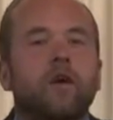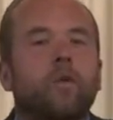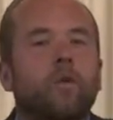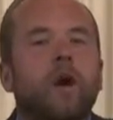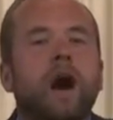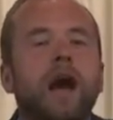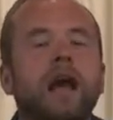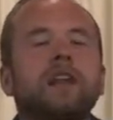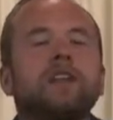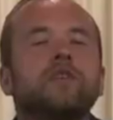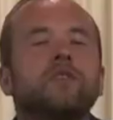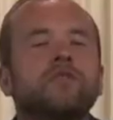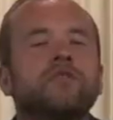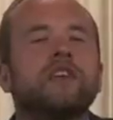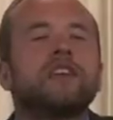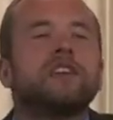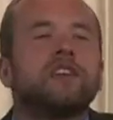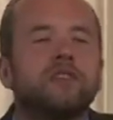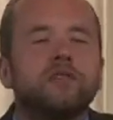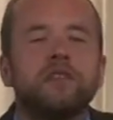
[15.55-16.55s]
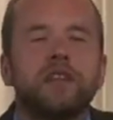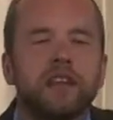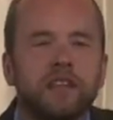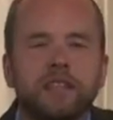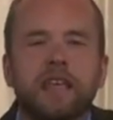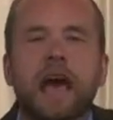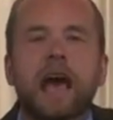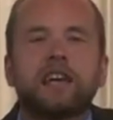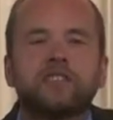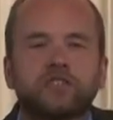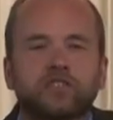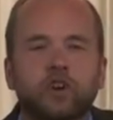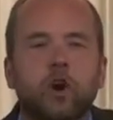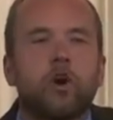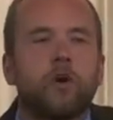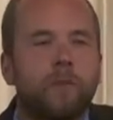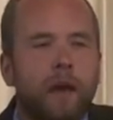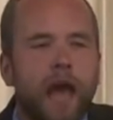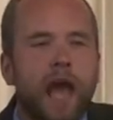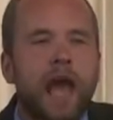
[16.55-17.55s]
Why do you think you need that
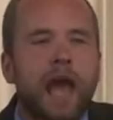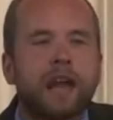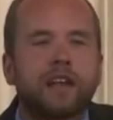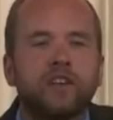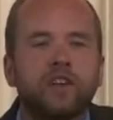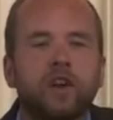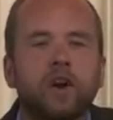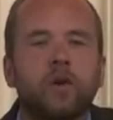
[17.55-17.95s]
so bad?